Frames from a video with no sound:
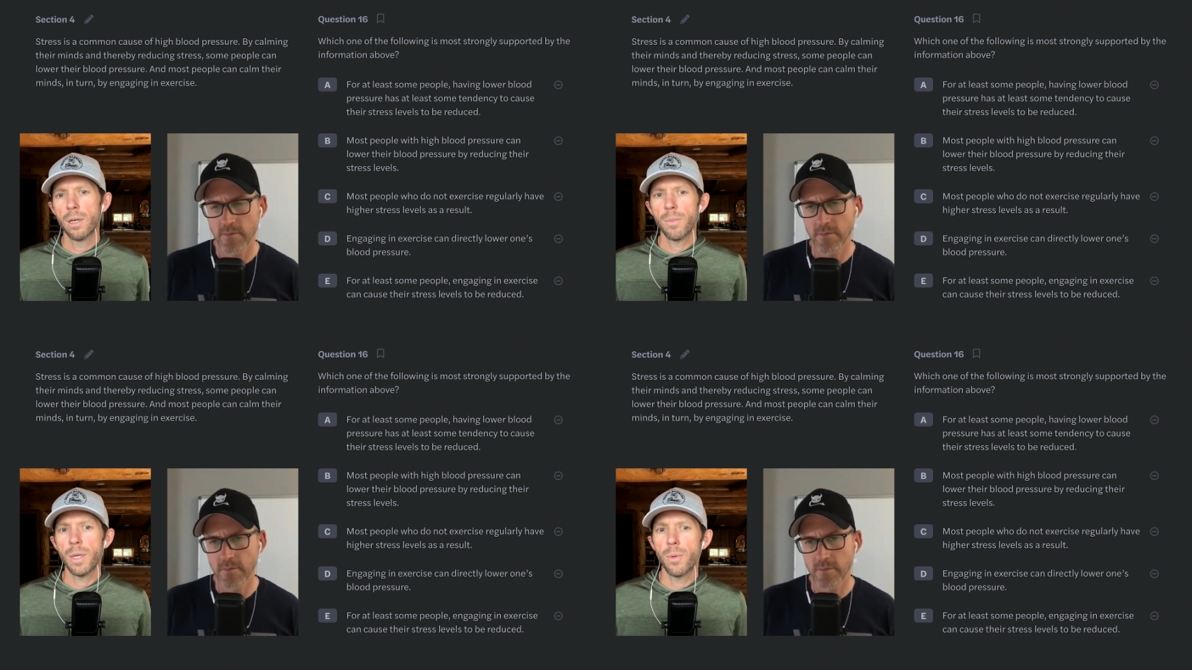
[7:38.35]

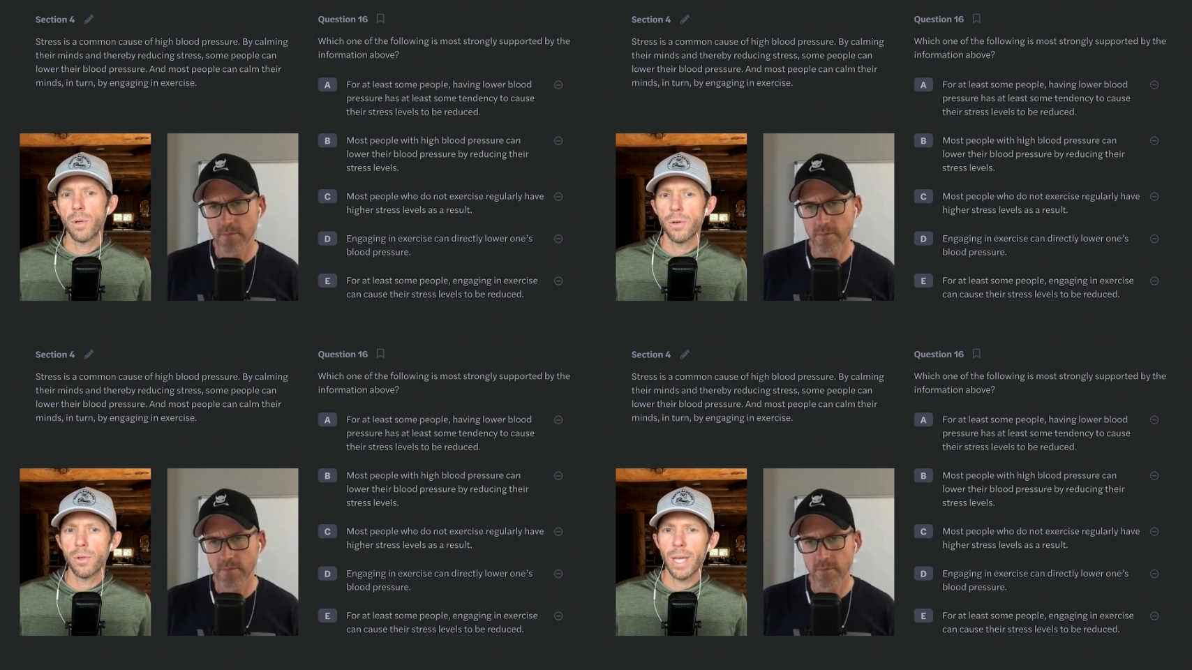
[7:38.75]

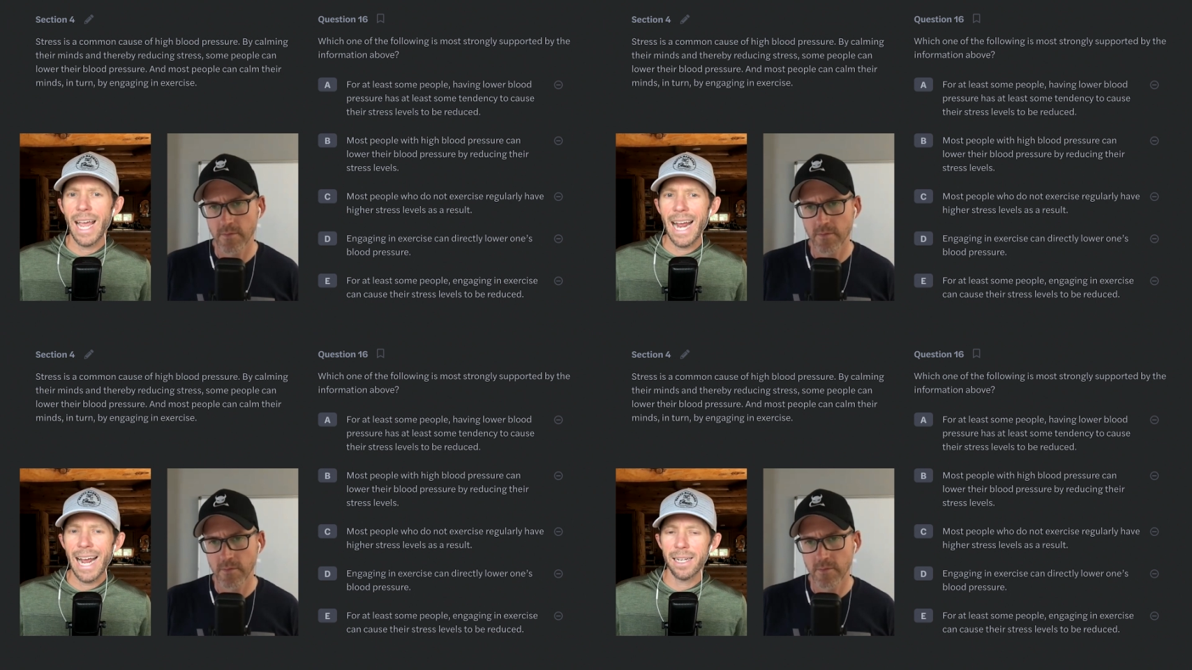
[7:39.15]
Speaker 1: people who
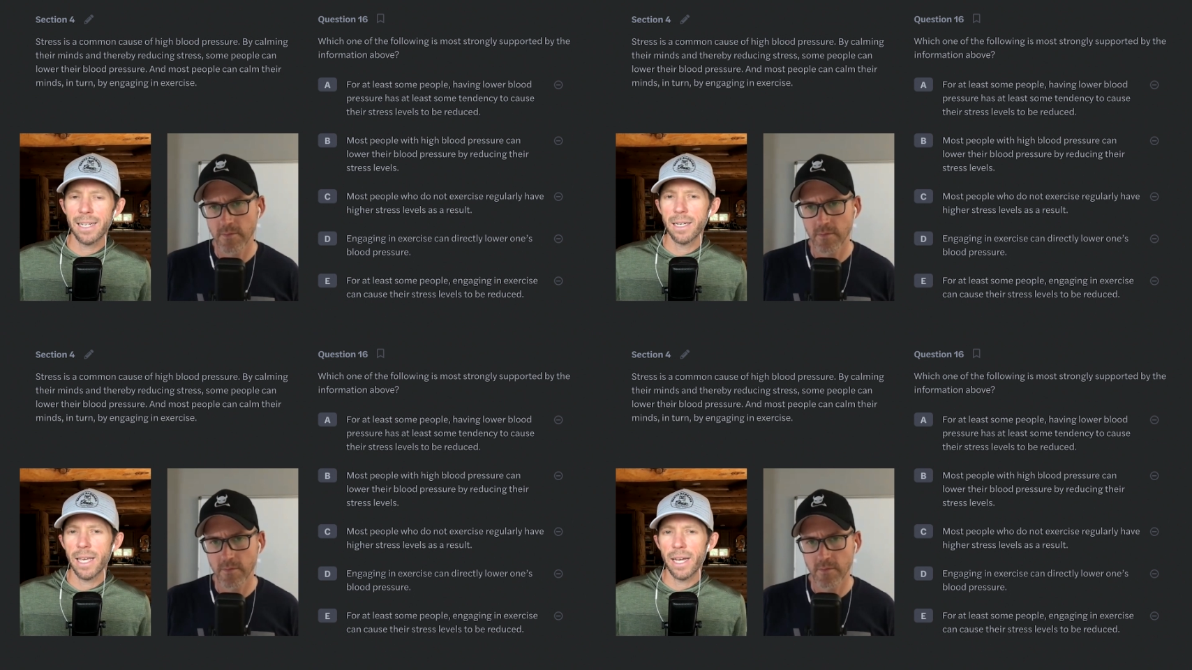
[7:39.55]
can
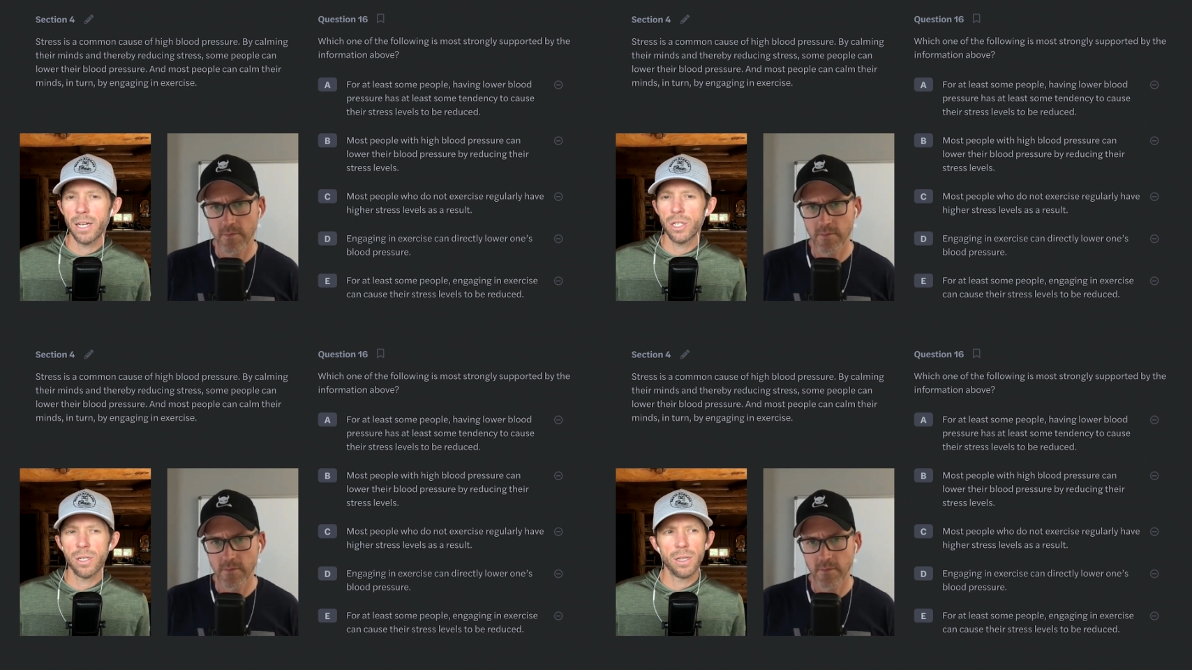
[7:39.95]

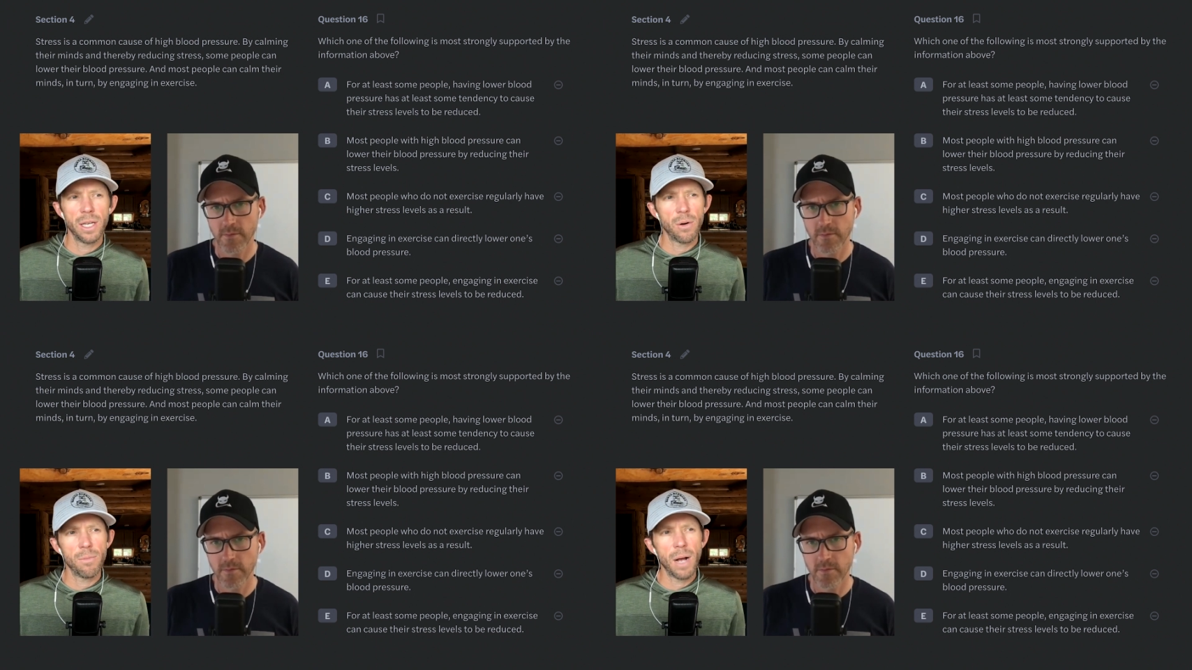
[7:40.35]
engage
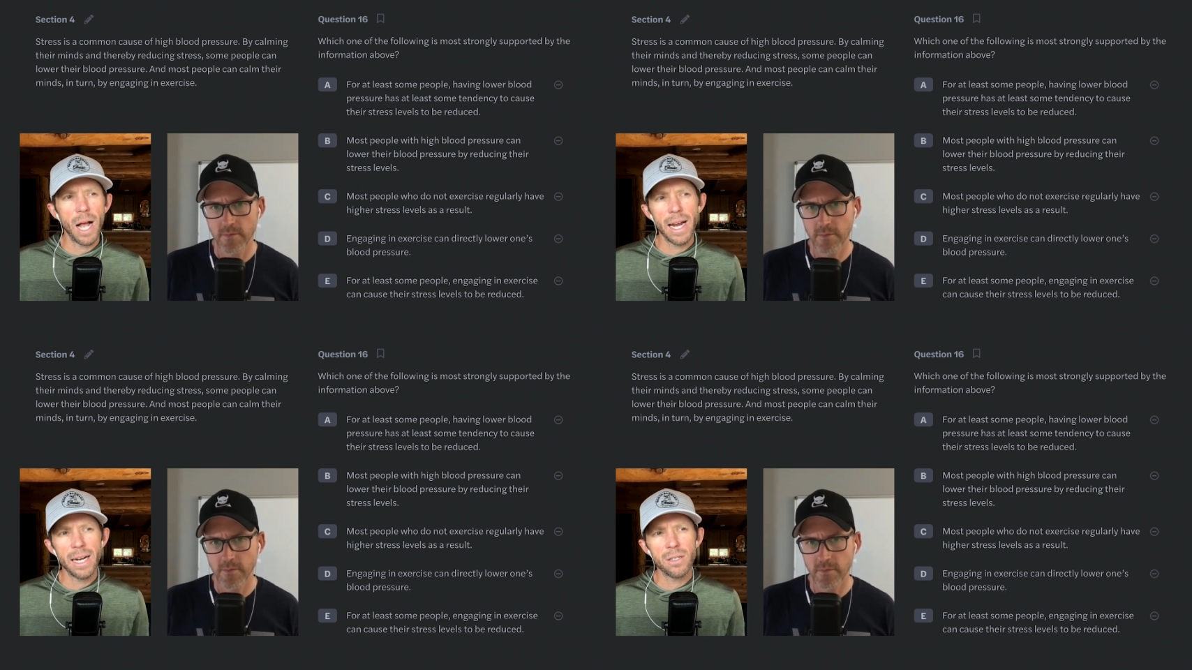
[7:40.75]
their
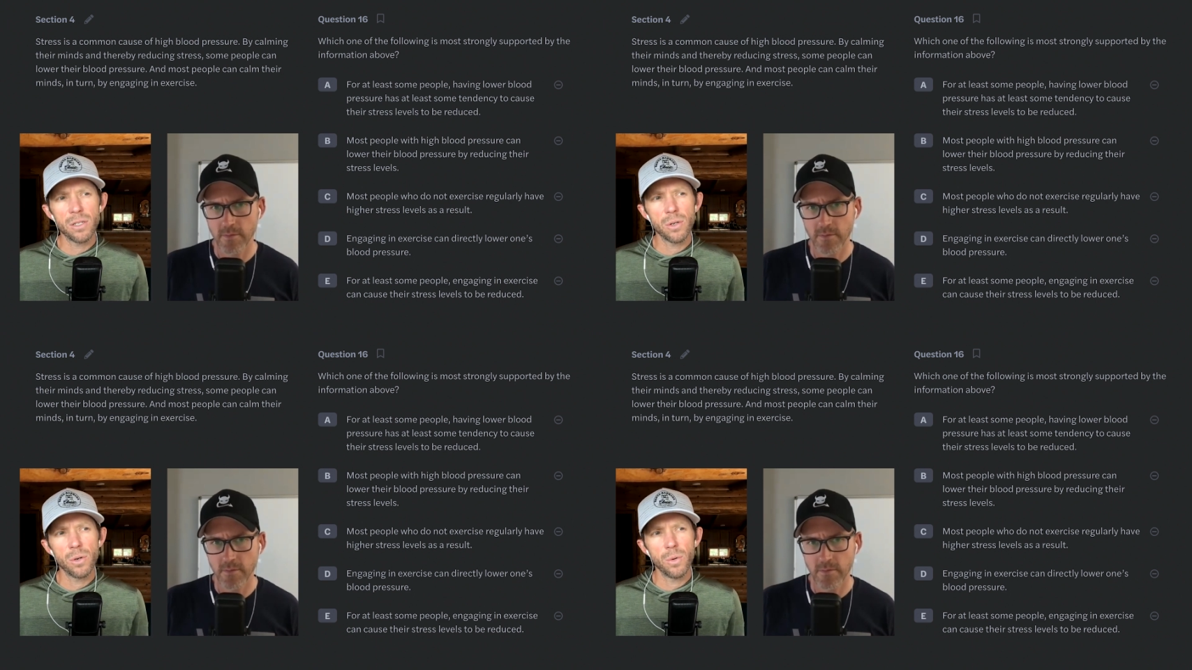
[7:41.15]

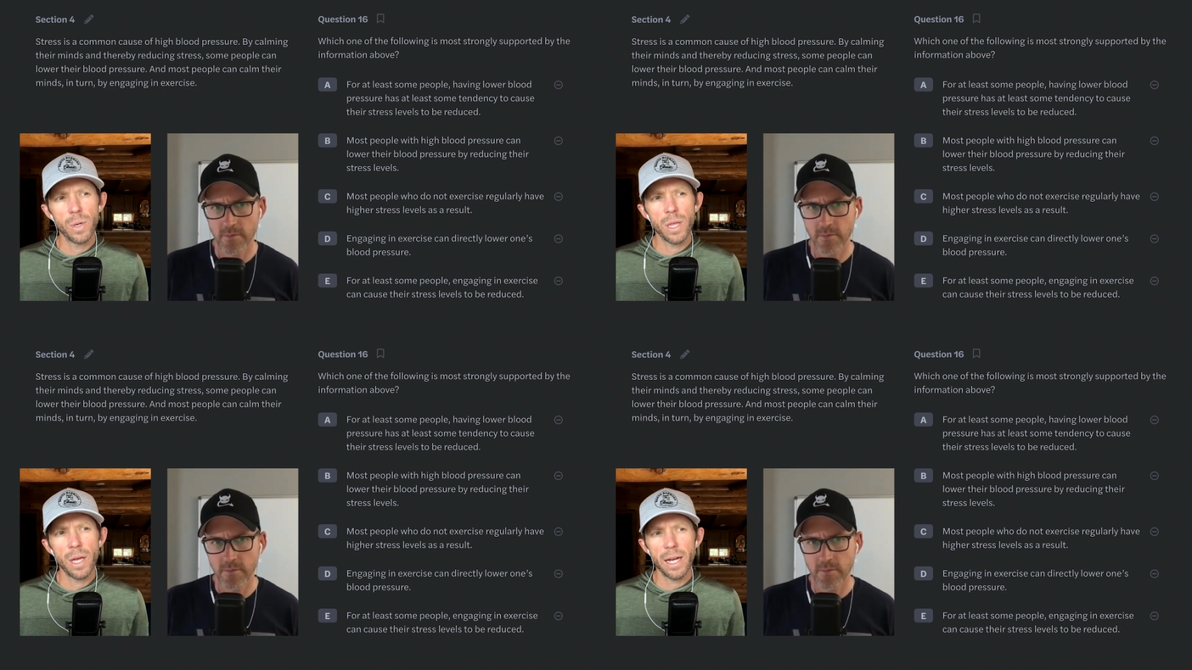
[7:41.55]
minds
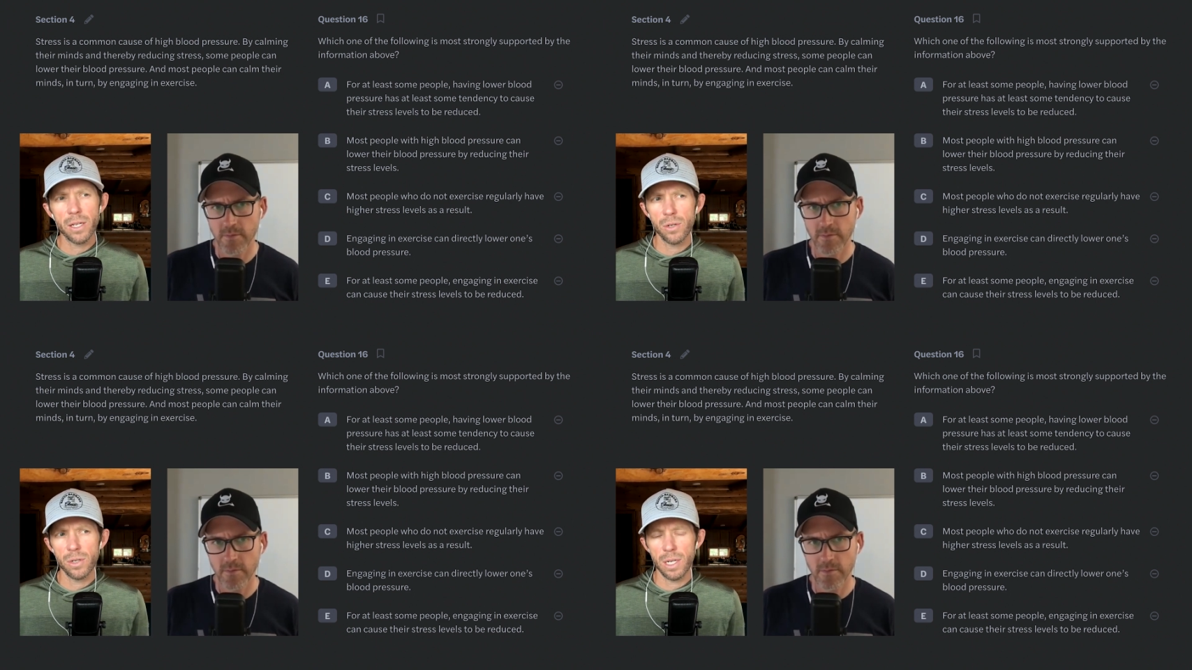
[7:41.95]
with
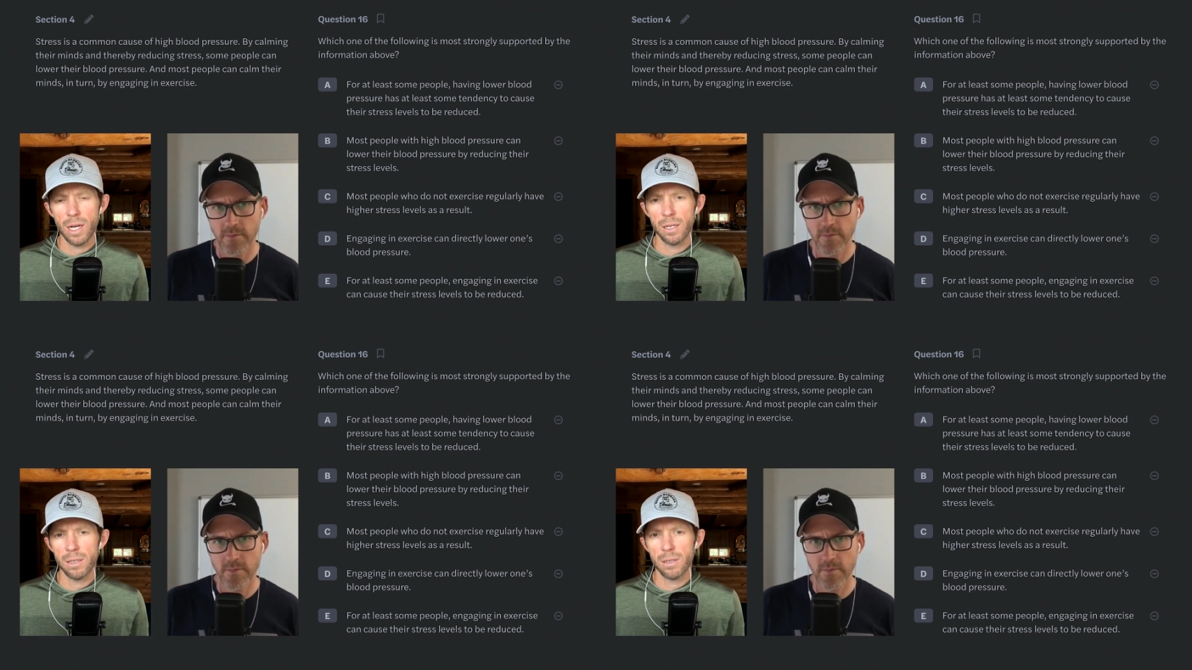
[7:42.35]

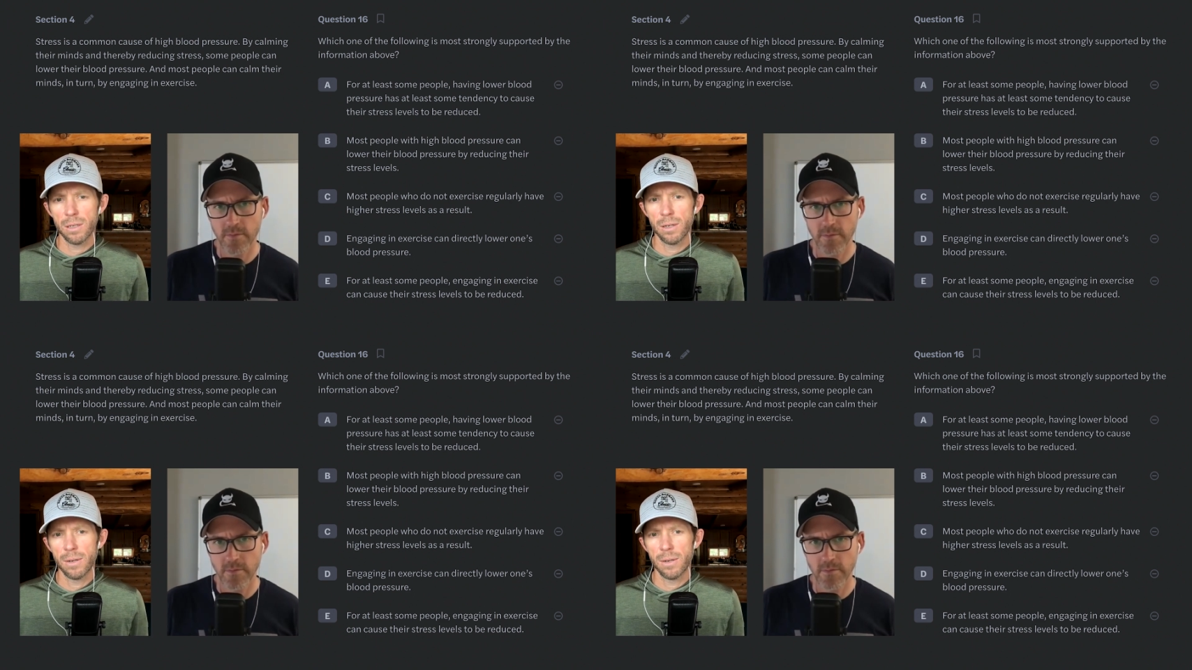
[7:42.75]
exercise.